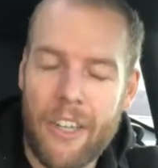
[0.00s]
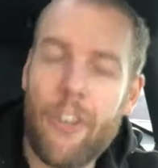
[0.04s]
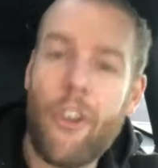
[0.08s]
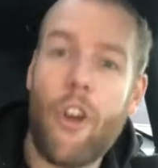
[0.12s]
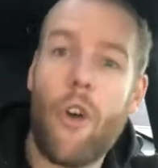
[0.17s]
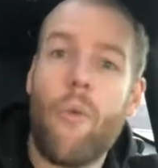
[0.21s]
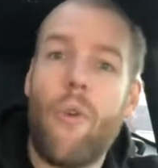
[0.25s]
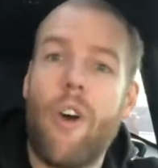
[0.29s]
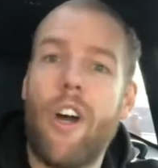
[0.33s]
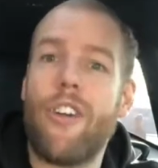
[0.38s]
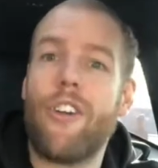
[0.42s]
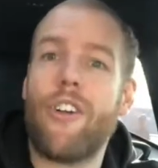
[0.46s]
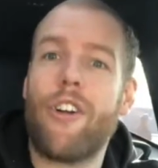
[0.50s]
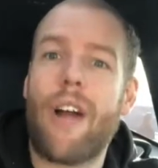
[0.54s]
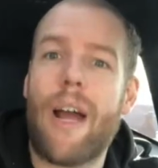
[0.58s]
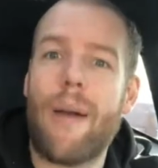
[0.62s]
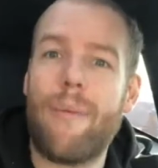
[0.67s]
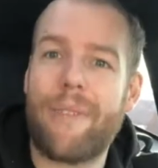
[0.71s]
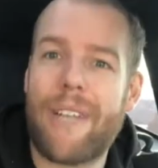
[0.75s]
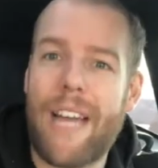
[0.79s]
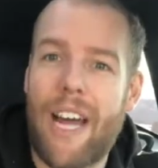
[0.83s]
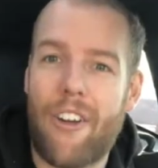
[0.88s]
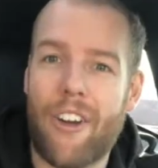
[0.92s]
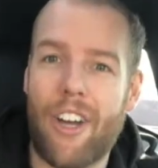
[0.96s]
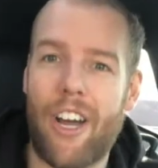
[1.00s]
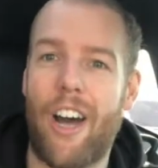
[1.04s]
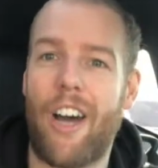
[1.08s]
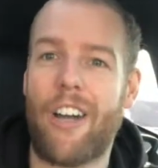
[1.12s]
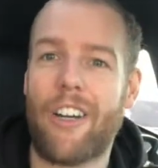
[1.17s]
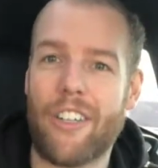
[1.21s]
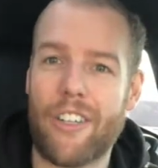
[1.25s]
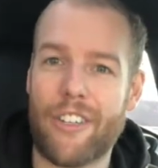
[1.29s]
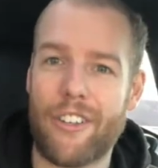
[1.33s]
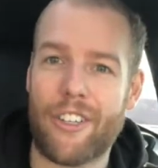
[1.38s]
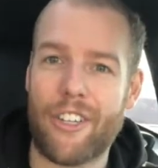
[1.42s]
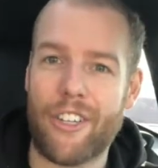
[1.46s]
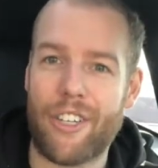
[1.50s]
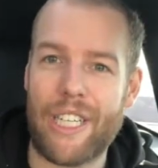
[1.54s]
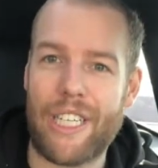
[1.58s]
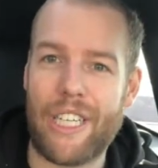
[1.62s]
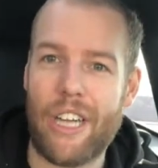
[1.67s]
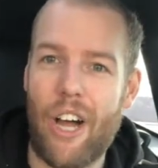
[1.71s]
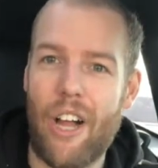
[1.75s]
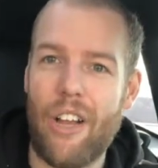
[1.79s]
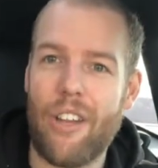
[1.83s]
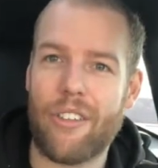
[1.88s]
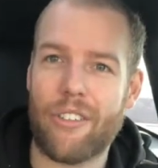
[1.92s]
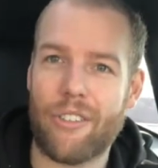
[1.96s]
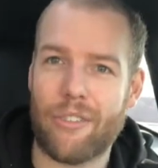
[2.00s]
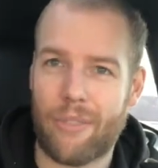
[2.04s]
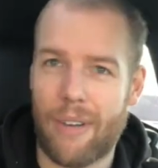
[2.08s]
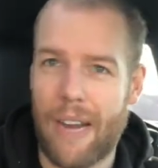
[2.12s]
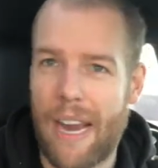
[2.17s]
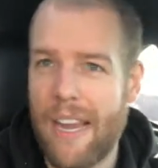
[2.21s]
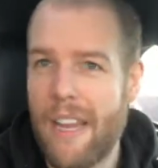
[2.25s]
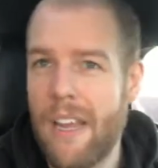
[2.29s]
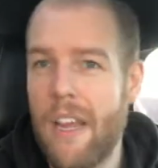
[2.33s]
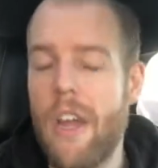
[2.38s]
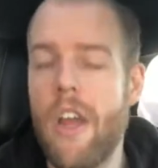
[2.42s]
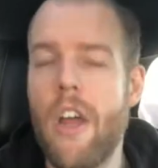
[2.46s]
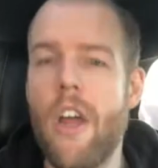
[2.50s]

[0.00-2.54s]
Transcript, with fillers: No wonder I'm down one hundred thirty dollars, right?